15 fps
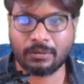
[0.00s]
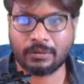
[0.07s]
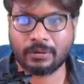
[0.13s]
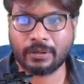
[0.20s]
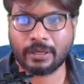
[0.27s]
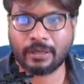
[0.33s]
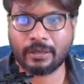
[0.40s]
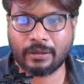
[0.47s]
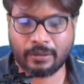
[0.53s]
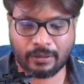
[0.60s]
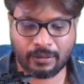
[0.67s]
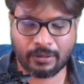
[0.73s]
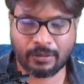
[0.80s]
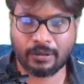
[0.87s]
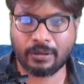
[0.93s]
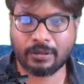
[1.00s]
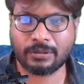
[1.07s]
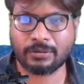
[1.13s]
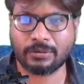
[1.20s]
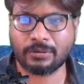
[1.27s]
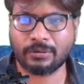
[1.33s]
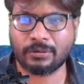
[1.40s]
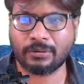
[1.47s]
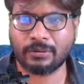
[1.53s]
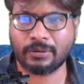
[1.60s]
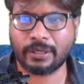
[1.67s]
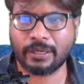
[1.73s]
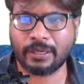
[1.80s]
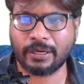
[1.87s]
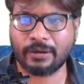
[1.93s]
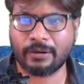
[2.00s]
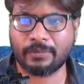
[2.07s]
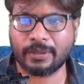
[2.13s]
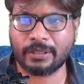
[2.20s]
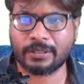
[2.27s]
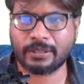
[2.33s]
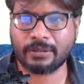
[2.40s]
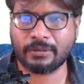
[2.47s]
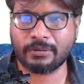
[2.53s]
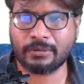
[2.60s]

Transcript: Okay, so here I will mention,